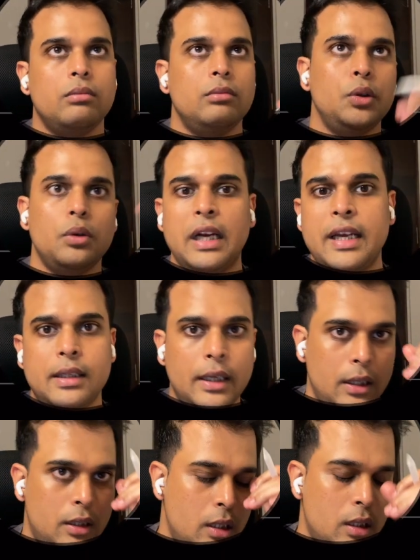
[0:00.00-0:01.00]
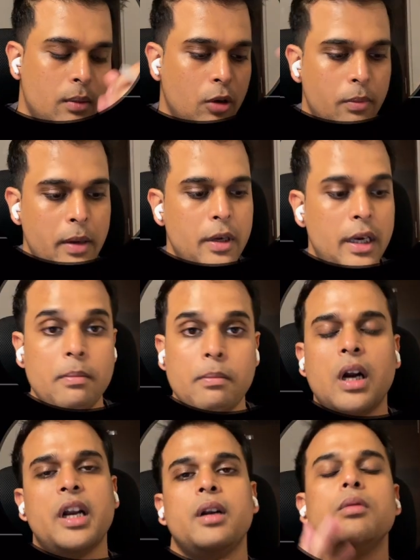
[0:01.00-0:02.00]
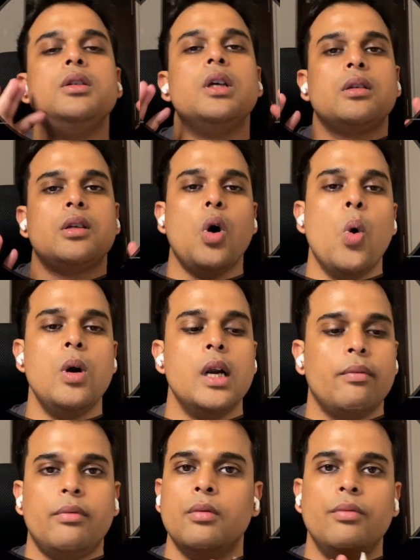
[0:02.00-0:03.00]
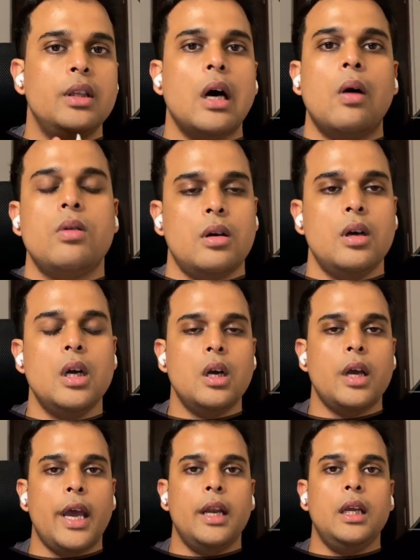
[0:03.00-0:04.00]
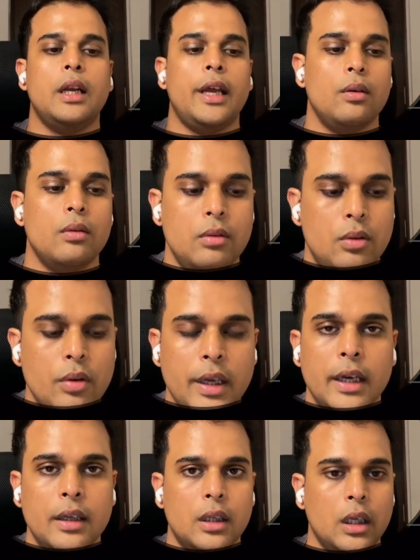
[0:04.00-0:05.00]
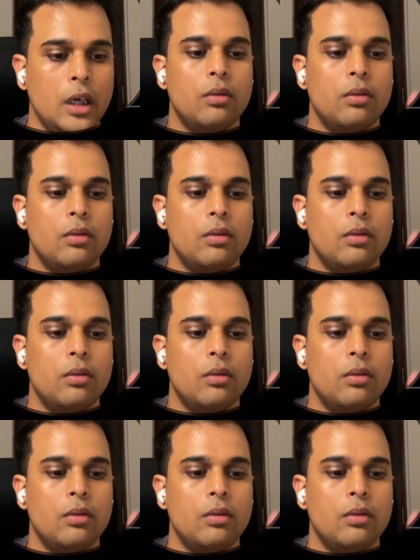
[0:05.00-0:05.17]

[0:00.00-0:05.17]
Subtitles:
utilizing any system or memory, but it will just hold up without any doing anything.